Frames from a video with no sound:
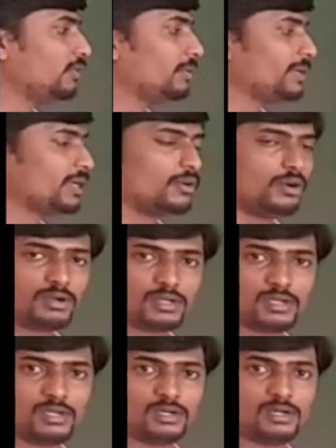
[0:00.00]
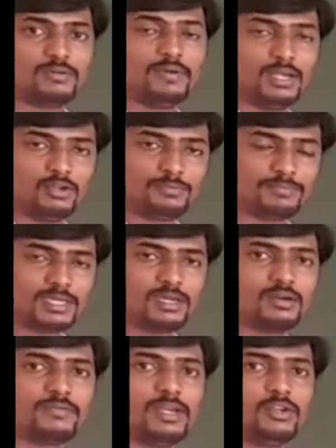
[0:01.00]
will be not value of b
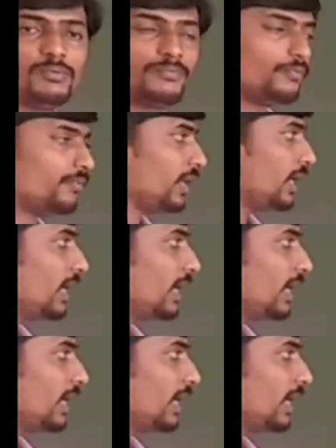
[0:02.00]
or value of with